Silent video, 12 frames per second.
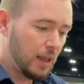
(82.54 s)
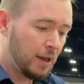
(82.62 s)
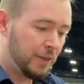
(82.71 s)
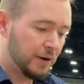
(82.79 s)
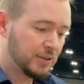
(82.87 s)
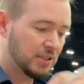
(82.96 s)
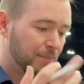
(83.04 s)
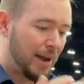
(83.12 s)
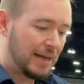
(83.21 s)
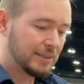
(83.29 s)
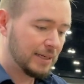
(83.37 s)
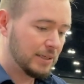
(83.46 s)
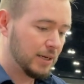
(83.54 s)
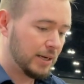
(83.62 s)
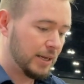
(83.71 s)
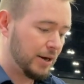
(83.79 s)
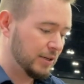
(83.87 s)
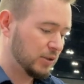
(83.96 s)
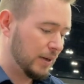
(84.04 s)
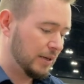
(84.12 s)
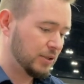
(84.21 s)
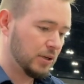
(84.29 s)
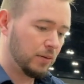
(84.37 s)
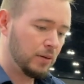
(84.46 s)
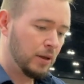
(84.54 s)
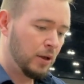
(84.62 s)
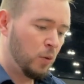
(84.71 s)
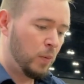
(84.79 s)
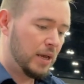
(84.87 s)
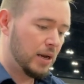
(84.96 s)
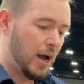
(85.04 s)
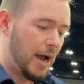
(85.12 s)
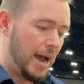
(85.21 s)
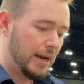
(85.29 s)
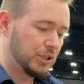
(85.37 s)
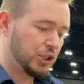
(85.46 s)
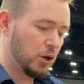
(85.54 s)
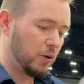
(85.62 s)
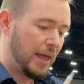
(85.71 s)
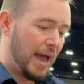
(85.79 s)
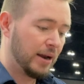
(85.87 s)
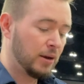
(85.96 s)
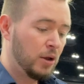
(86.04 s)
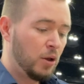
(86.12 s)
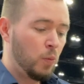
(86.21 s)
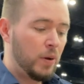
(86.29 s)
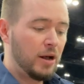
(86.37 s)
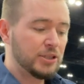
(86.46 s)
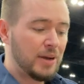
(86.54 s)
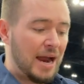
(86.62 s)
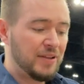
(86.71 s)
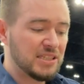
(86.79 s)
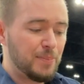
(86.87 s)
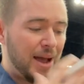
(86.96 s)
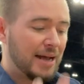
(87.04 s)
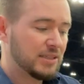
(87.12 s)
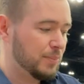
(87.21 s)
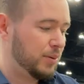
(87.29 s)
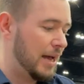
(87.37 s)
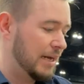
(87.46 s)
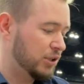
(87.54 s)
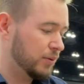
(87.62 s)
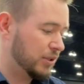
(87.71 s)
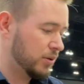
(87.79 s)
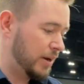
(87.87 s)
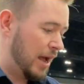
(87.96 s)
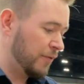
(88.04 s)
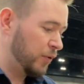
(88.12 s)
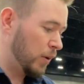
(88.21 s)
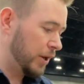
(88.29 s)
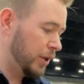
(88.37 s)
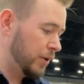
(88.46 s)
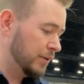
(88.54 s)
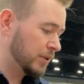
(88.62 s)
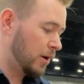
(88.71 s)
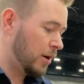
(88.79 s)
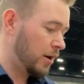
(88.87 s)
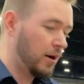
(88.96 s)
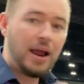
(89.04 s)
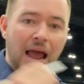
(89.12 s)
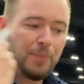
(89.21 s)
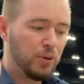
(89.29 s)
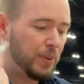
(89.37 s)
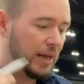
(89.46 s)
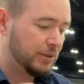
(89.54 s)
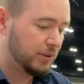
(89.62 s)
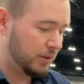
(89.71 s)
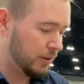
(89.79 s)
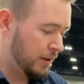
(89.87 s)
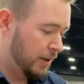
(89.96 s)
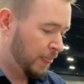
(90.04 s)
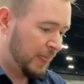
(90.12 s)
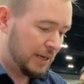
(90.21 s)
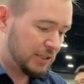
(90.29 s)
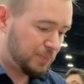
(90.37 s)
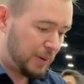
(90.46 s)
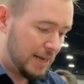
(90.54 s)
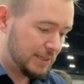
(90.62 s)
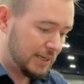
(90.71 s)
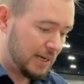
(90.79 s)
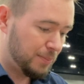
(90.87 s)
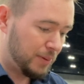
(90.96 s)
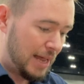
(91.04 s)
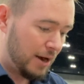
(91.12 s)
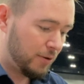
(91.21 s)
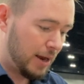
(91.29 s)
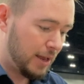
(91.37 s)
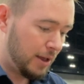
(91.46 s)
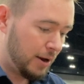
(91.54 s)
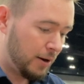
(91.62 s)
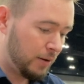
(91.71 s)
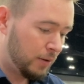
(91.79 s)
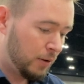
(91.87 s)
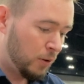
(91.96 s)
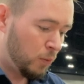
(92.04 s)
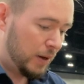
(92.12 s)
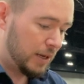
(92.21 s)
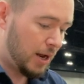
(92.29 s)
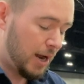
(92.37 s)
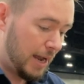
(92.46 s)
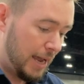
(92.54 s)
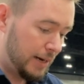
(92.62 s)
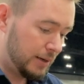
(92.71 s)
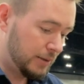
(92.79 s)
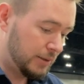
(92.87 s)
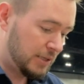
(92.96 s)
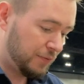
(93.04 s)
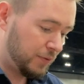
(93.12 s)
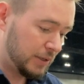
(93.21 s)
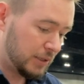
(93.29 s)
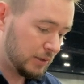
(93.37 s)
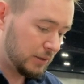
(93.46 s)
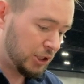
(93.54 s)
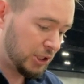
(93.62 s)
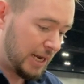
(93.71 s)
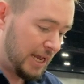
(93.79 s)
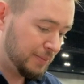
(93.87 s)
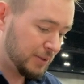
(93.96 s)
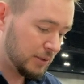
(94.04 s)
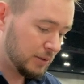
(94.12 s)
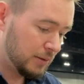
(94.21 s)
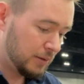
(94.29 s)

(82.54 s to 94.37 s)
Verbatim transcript: there's some masking done here as well, so we can hide and show that. We also have this mask applied to it, so now if we want to use our Apple Pencil and just paint in black right here, we can hide different shapes.